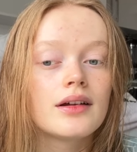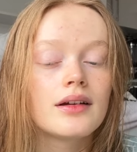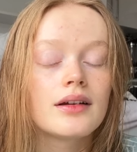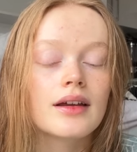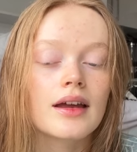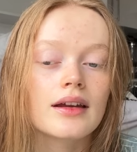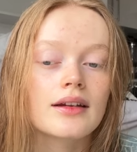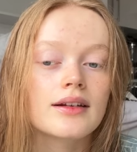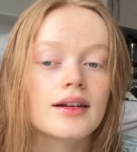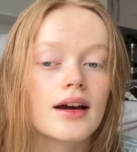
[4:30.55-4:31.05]

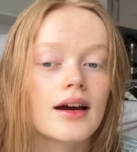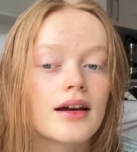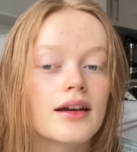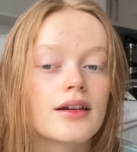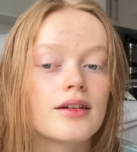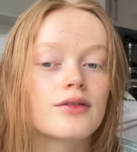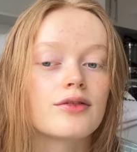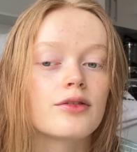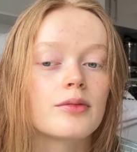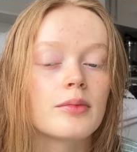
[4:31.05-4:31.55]
get
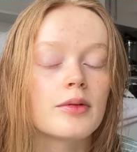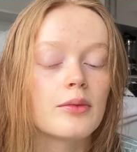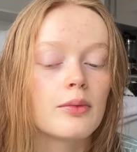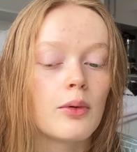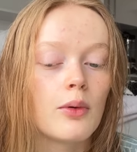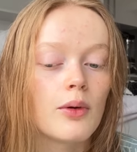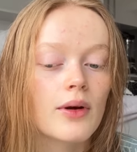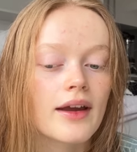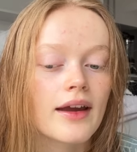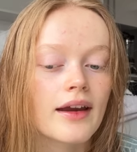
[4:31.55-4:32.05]
tired from the
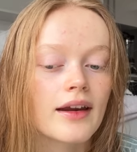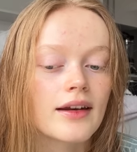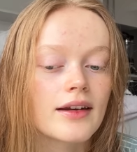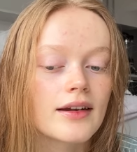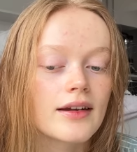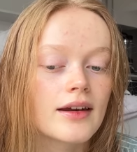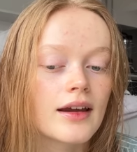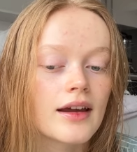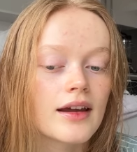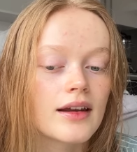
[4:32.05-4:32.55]
walking
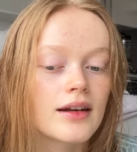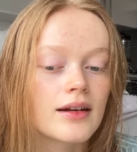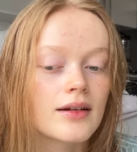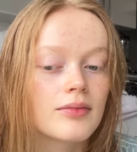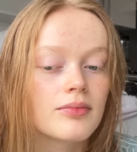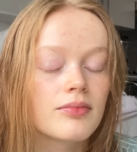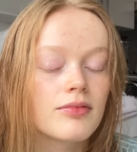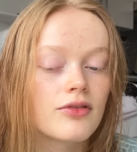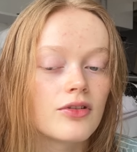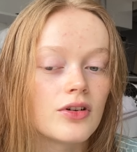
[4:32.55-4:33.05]
today
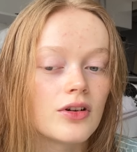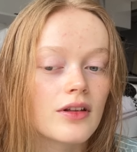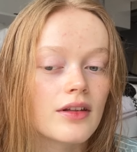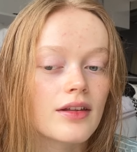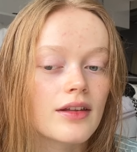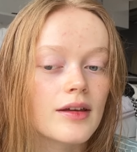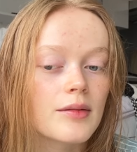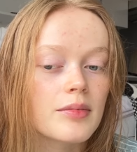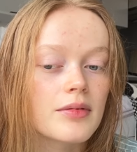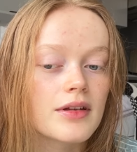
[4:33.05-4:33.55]
and fall
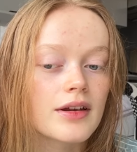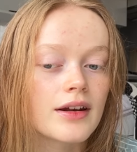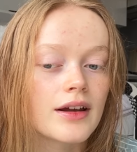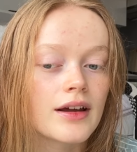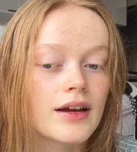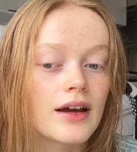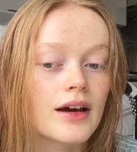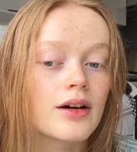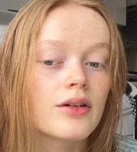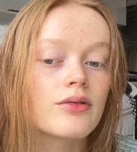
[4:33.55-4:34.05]
asleep
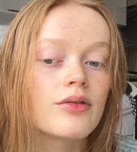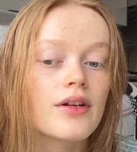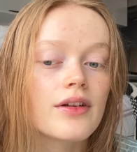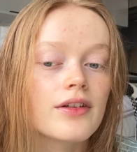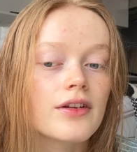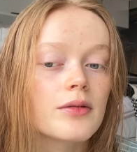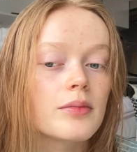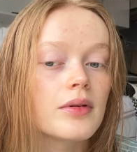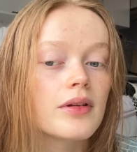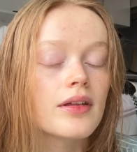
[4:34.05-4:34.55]
tonight at a
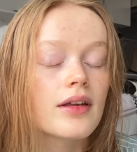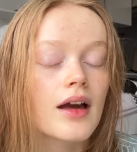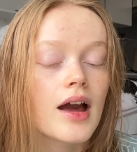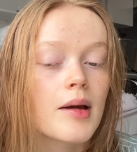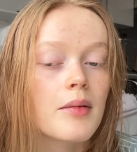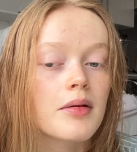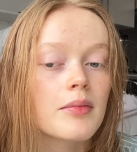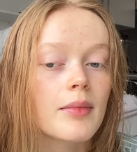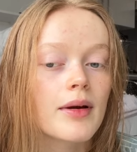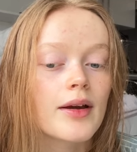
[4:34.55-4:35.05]
reasonable
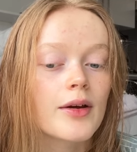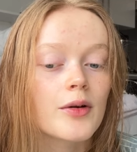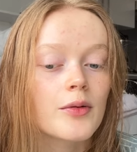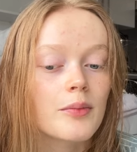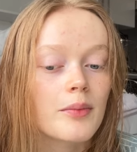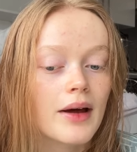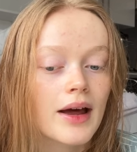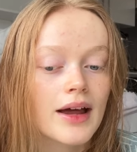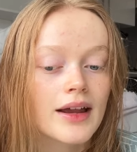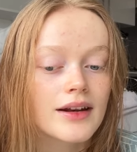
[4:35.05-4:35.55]
time in my own
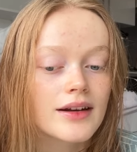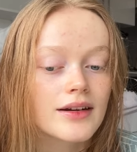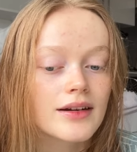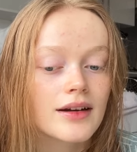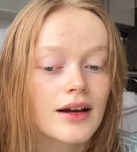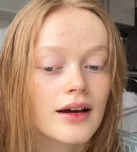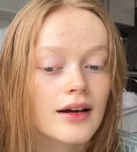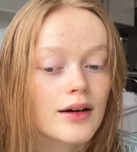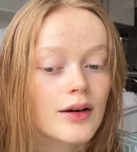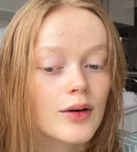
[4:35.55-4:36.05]
bed
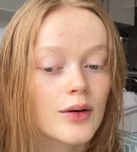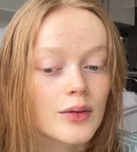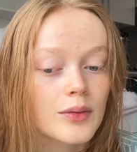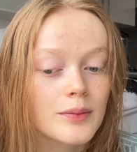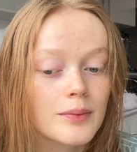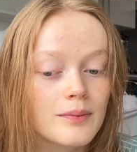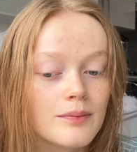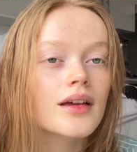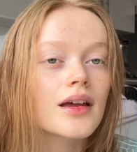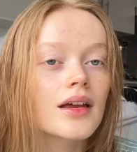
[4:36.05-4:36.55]
at
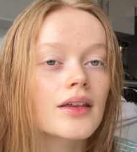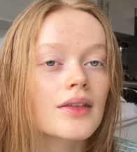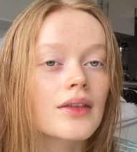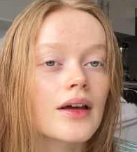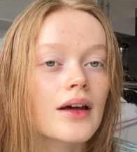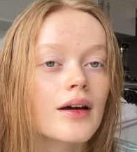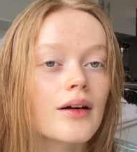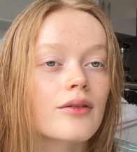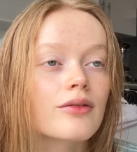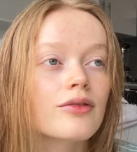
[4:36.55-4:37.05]
home, and
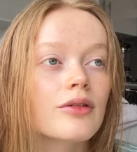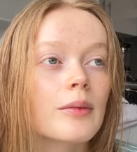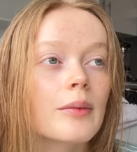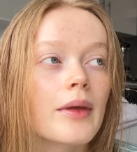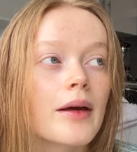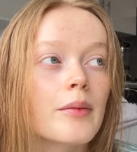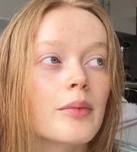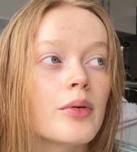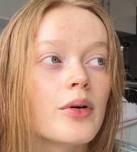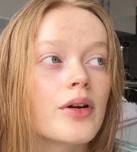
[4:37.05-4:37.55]
that from
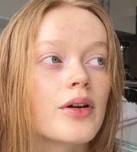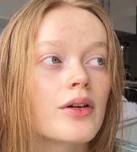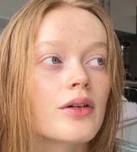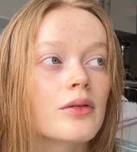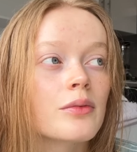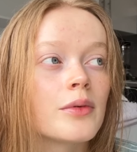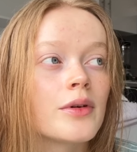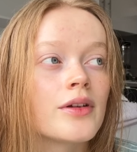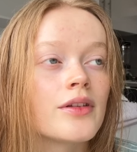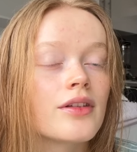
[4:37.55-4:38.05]
that point
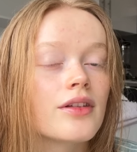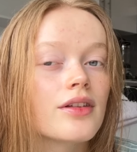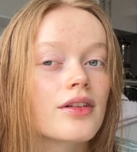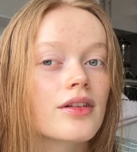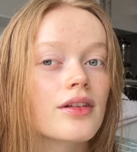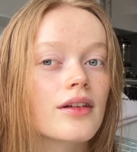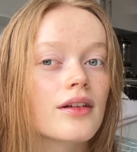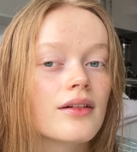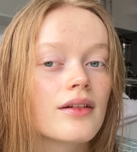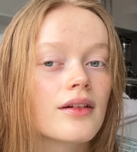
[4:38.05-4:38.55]
onwards
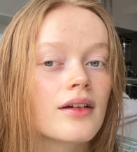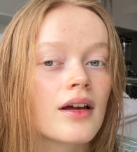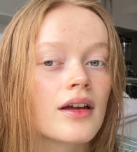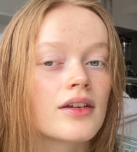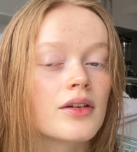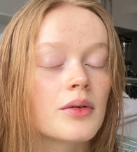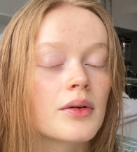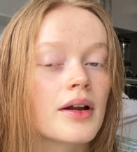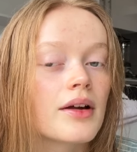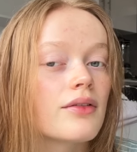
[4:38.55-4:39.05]
I
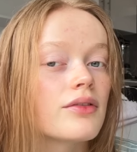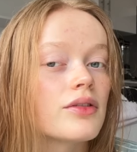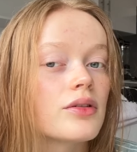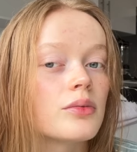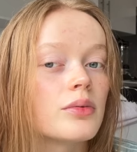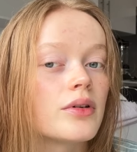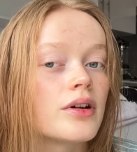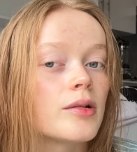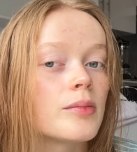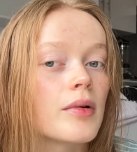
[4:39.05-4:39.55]
don't have to
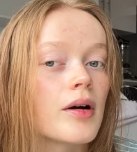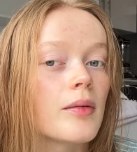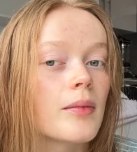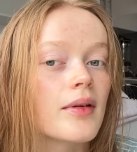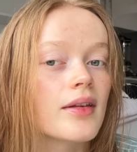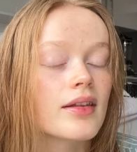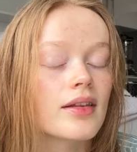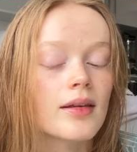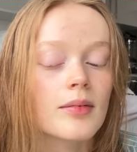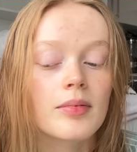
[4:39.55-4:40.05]
worry about my
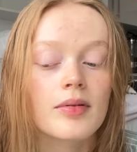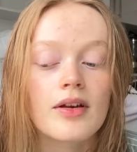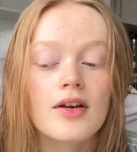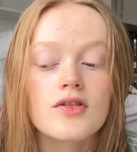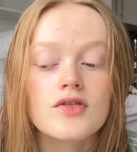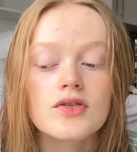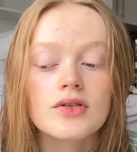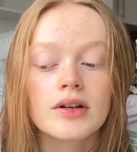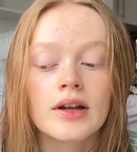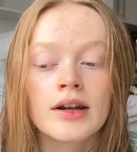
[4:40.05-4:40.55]
sleep
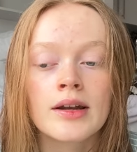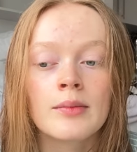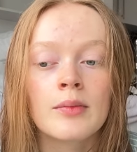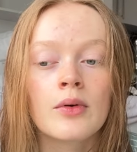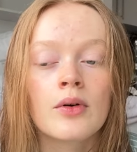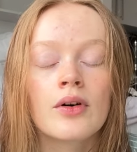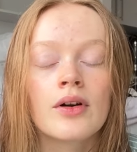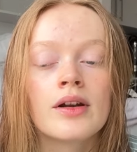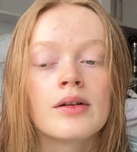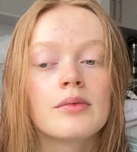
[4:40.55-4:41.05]
schedule
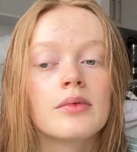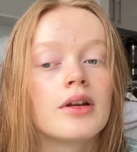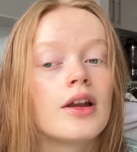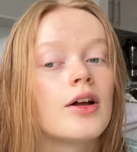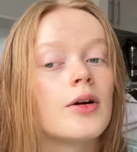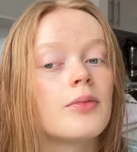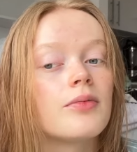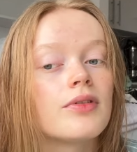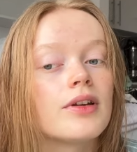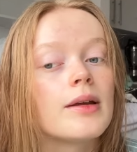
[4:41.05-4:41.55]
anymore and it will
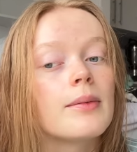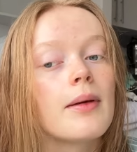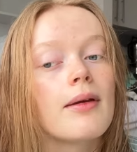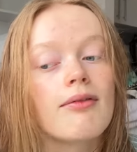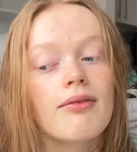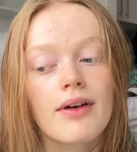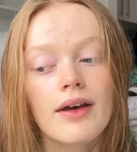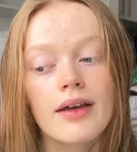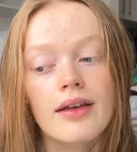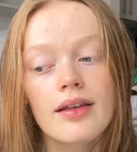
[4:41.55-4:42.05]
hopefully be
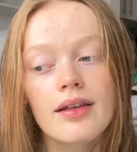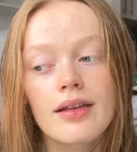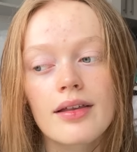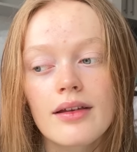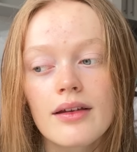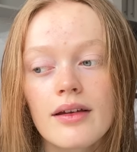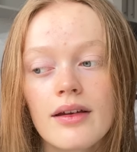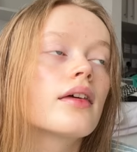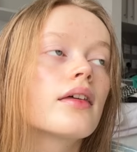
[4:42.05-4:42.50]
fixed.